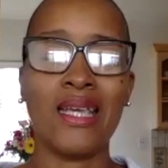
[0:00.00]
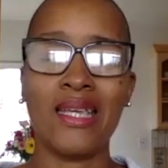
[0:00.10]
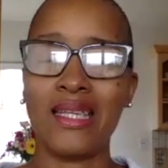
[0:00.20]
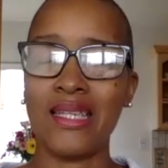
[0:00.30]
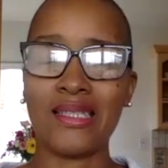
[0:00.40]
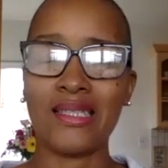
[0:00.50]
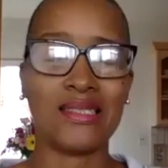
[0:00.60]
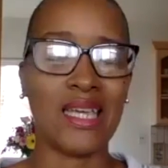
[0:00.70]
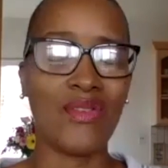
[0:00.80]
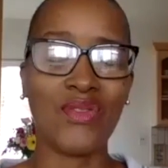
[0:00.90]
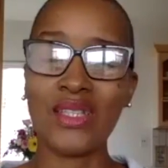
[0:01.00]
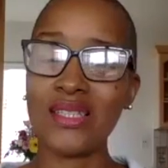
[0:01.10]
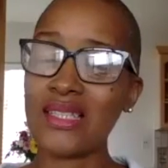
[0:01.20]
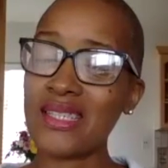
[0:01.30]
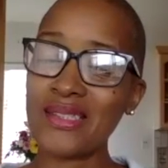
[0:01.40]
it
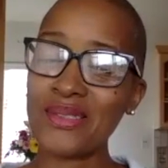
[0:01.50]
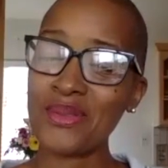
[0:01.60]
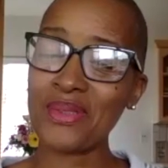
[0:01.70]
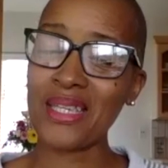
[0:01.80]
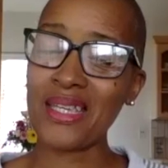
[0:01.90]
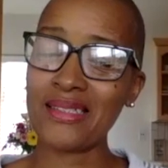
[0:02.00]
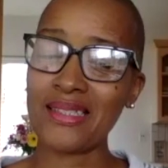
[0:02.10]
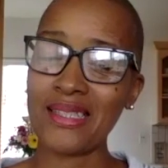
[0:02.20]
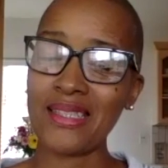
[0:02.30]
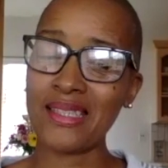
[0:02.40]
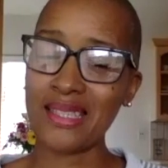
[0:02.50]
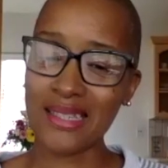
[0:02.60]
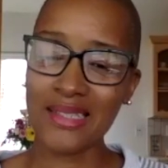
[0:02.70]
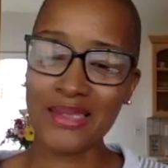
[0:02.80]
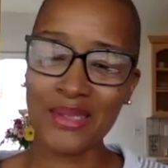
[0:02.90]
definitely can do that. It can get
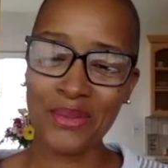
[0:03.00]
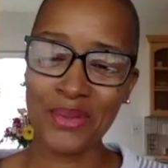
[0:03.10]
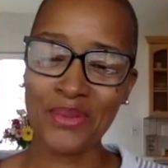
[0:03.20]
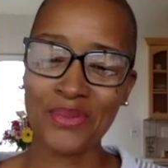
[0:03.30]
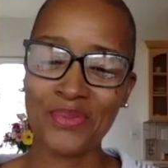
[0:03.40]
us through.